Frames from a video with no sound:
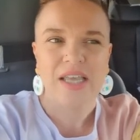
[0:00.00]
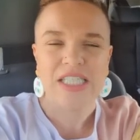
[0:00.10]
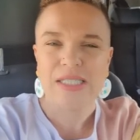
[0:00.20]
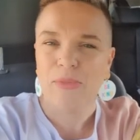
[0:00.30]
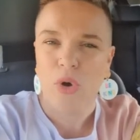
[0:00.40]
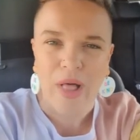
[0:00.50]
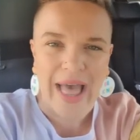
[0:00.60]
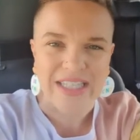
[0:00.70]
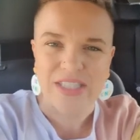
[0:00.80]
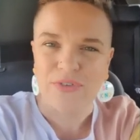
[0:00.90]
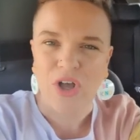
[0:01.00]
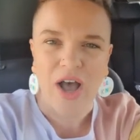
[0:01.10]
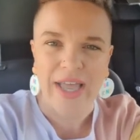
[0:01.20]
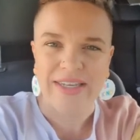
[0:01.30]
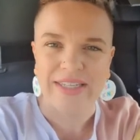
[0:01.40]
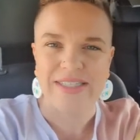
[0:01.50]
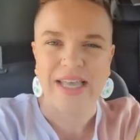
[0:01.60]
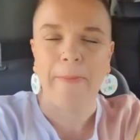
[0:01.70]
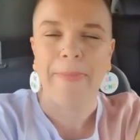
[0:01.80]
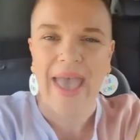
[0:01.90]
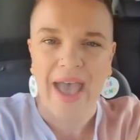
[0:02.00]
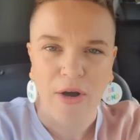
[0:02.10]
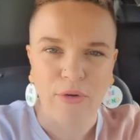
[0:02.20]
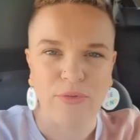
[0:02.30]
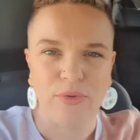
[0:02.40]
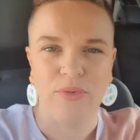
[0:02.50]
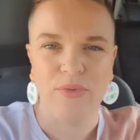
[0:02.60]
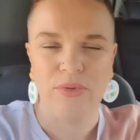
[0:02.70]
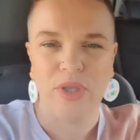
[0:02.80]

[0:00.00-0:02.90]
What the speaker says: small acts of kindness are powerful.